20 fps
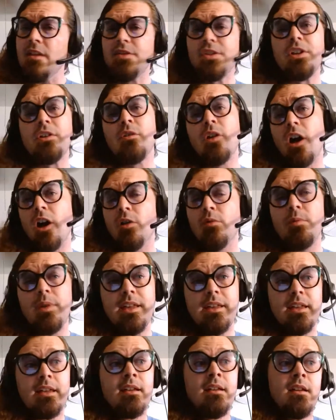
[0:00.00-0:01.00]
So are
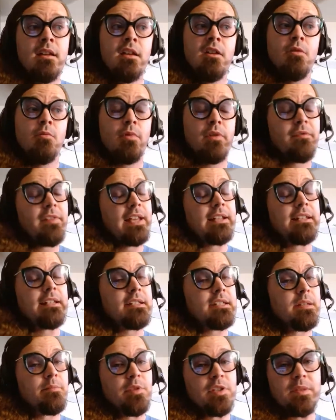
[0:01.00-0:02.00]
we
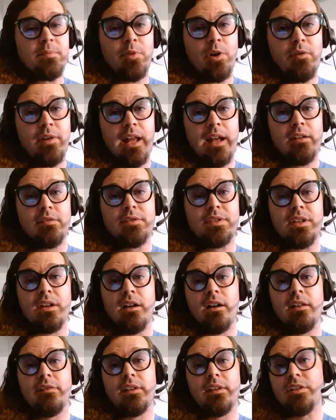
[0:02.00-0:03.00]
reflecting someone's pronouns
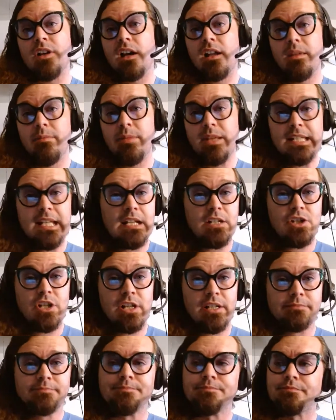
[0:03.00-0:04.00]
on their
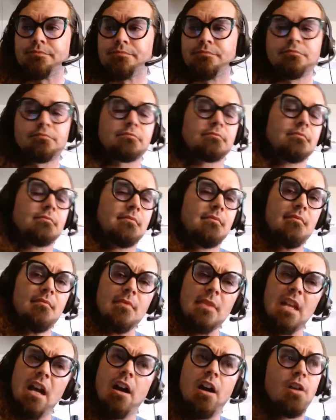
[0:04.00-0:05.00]
documentation?
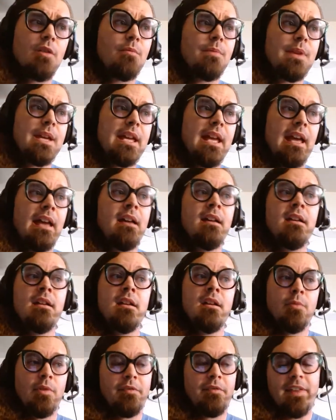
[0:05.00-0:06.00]
Are we
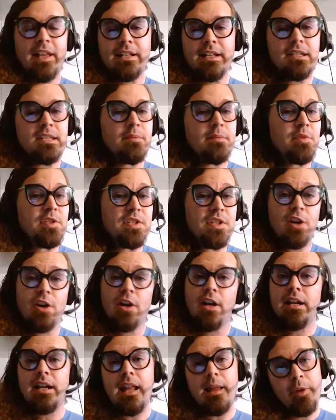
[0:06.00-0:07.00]
reflecting someone's
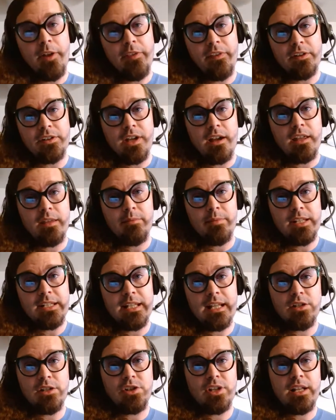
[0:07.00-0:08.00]
current name on their
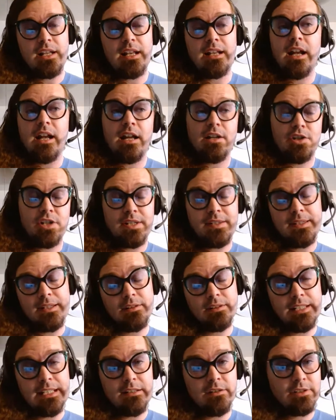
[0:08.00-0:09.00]
documentation and not just
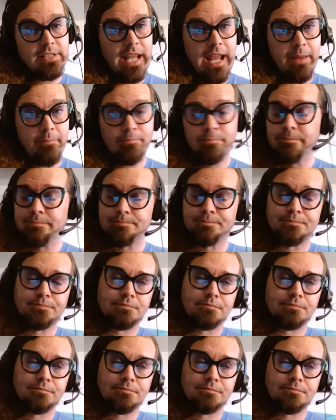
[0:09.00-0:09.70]
their legal name?